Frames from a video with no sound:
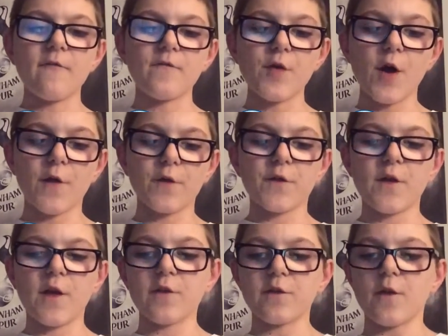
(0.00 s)

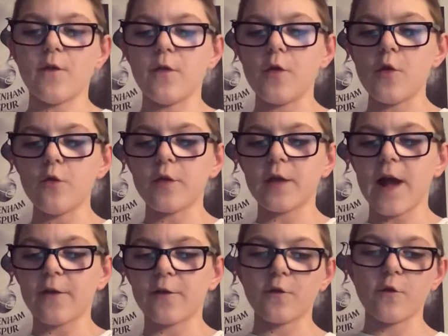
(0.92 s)
versus
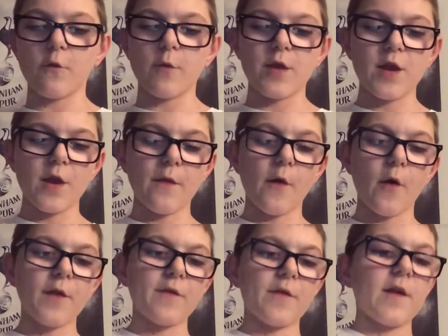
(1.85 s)
Newcastle
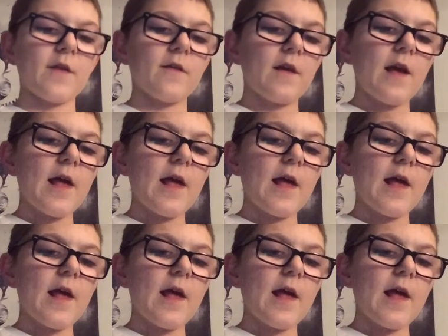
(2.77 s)
United.